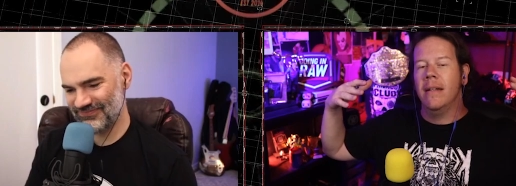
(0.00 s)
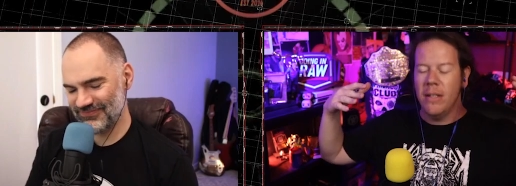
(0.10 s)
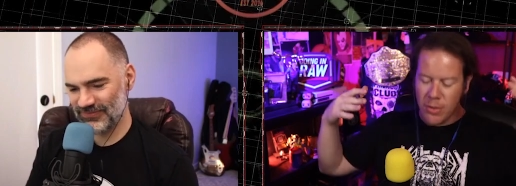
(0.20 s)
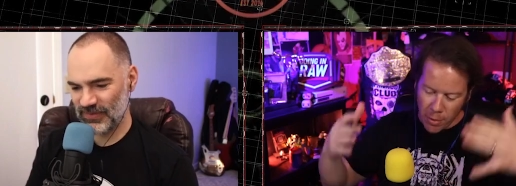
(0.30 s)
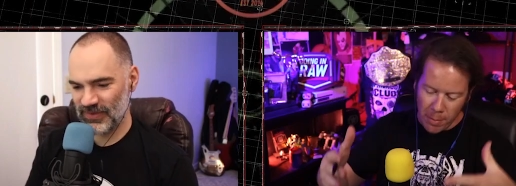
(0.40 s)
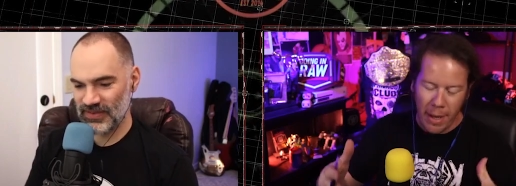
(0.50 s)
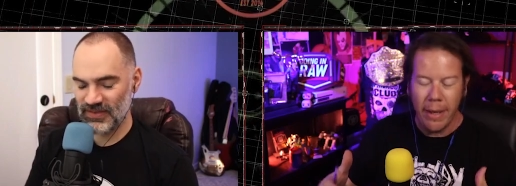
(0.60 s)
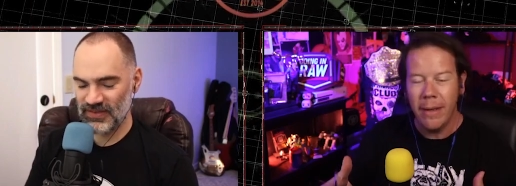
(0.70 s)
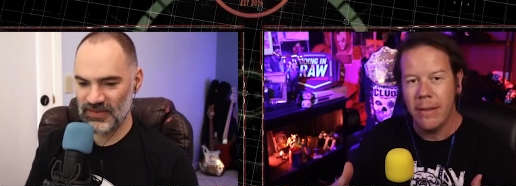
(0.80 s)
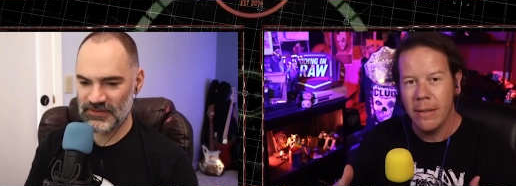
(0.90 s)
Speaker 1: his own
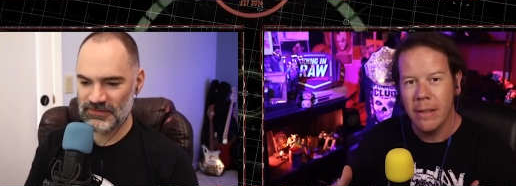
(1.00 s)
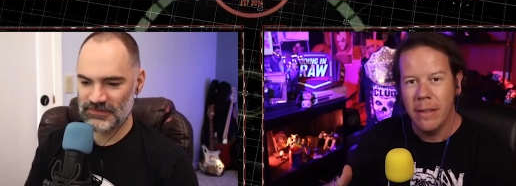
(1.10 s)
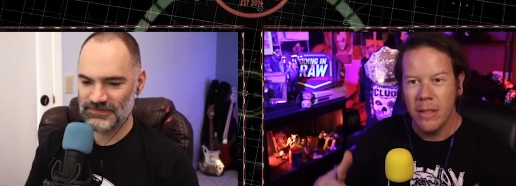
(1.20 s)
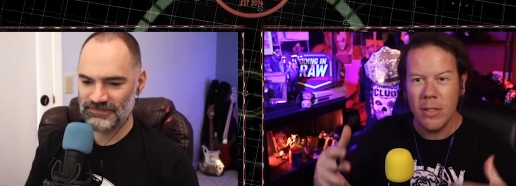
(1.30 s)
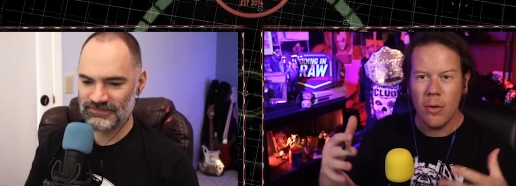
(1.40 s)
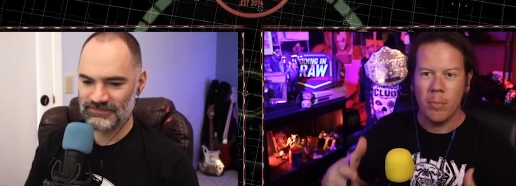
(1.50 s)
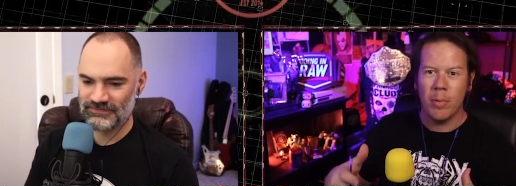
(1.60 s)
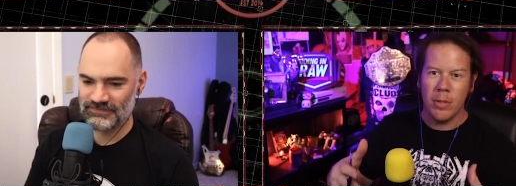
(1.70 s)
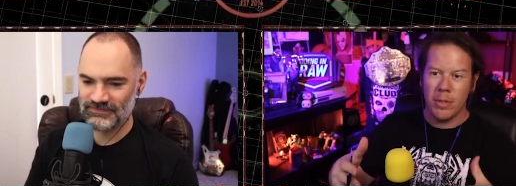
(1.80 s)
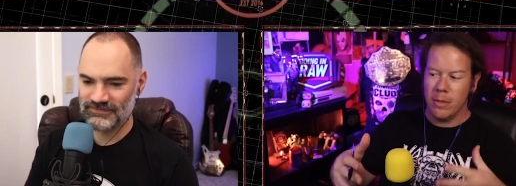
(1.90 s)
man, his own
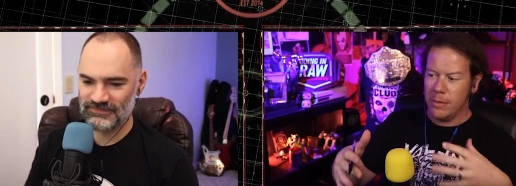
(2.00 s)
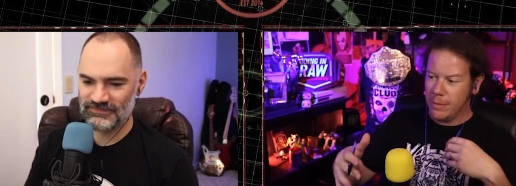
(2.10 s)
person.